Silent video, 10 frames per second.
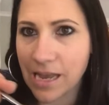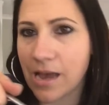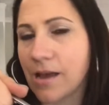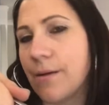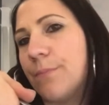
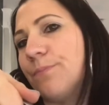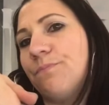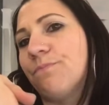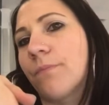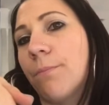
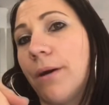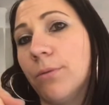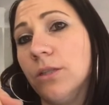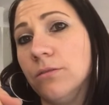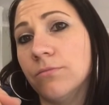
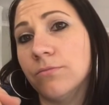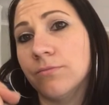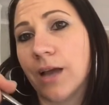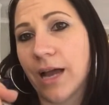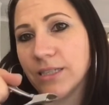bubble
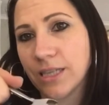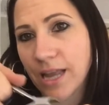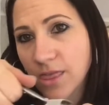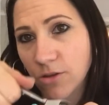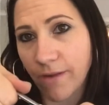
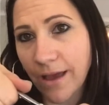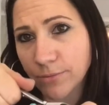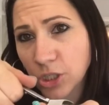underneath the wrap.